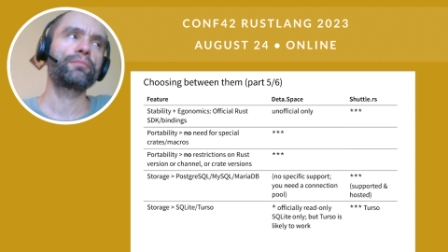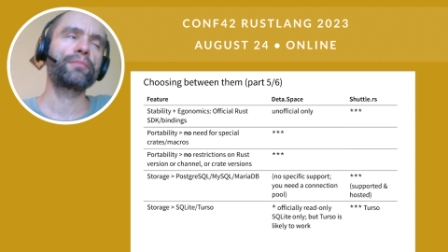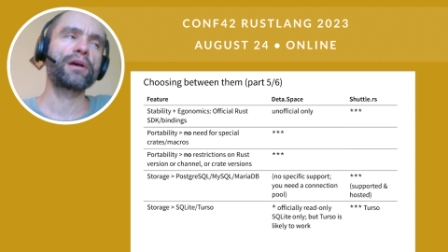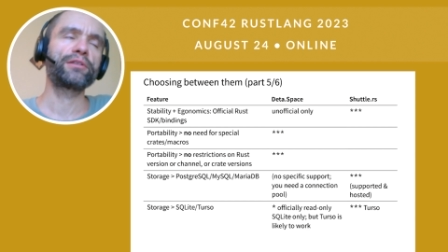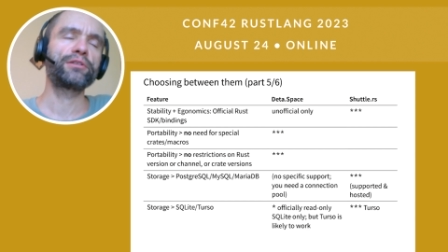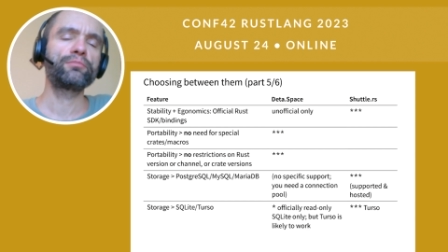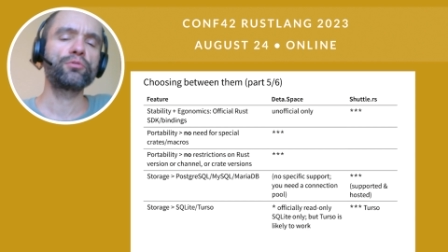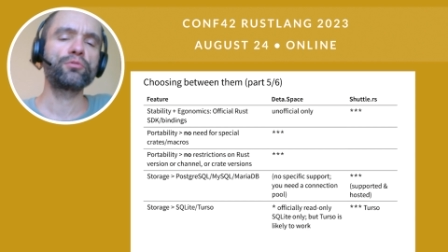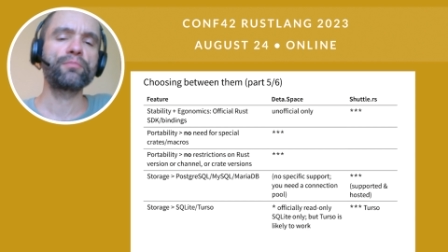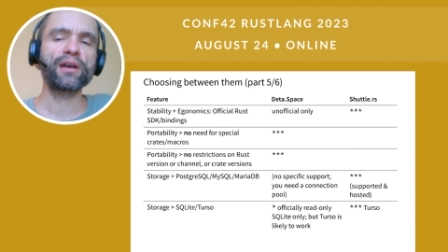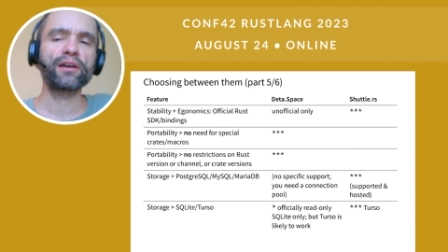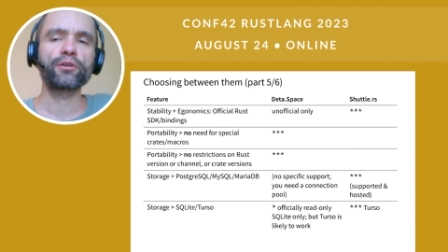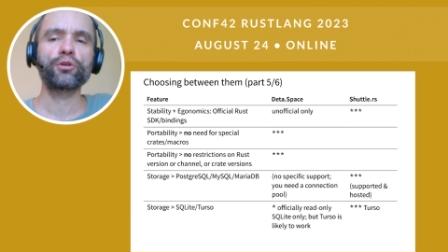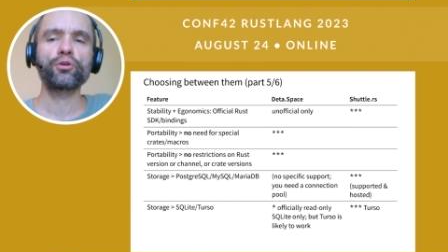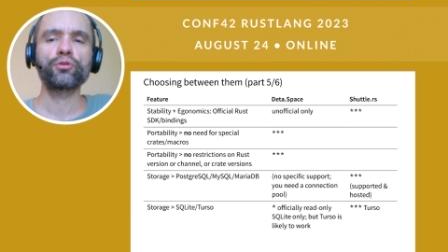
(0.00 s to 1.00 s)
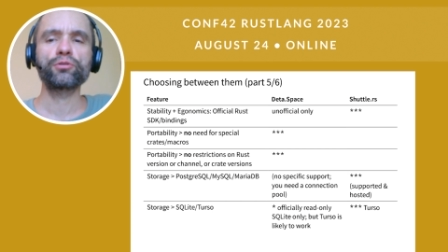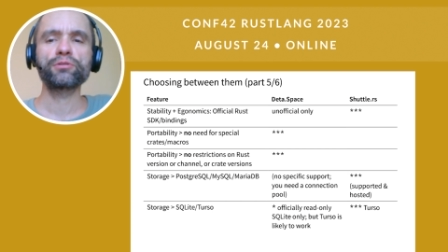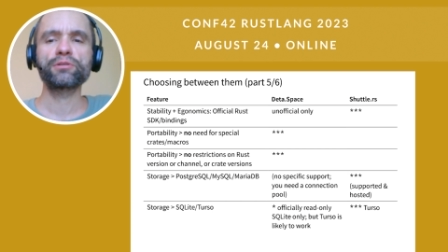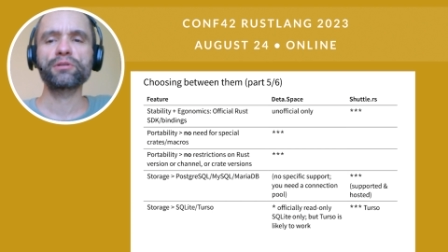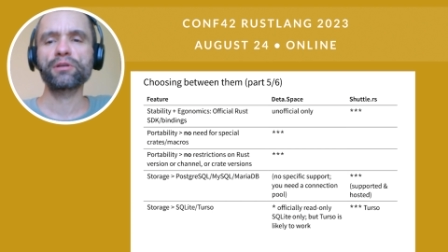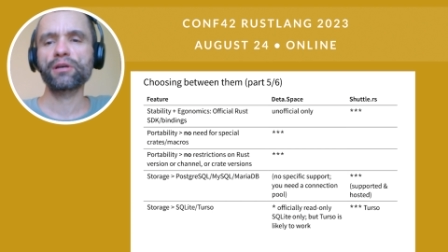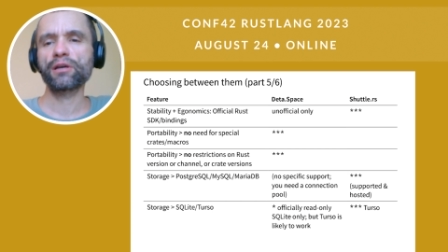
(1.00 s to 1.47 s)
attribute
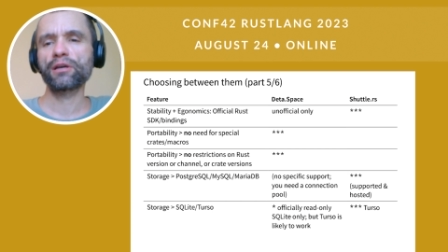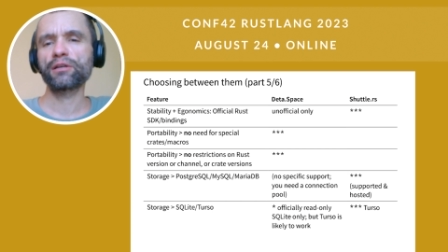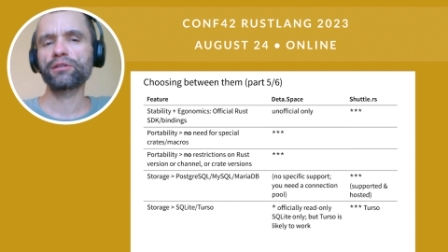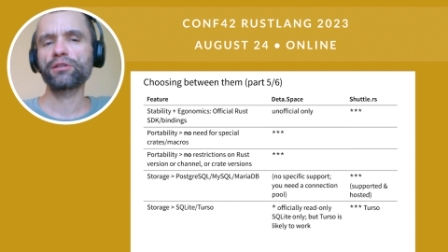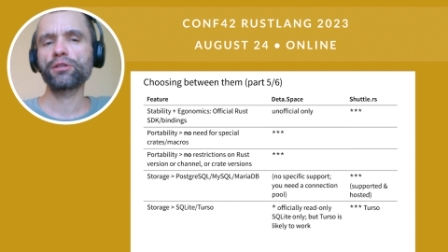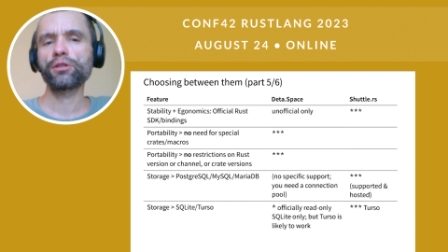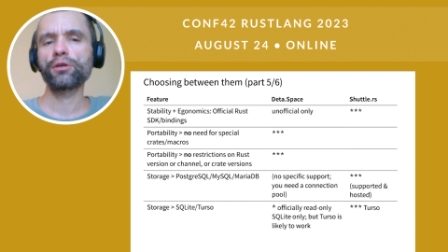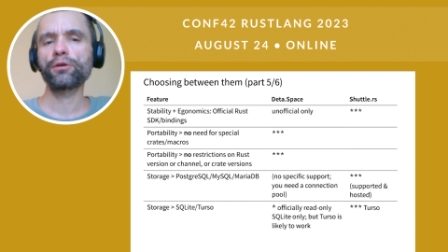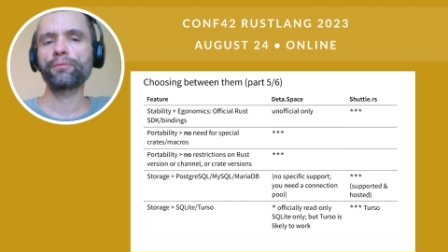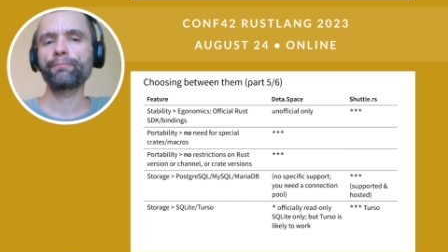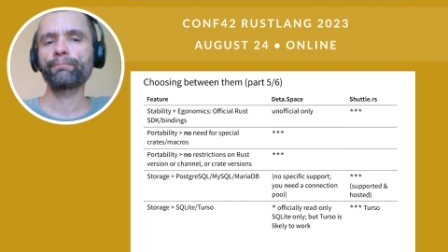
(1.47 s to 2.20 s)
macros and uh,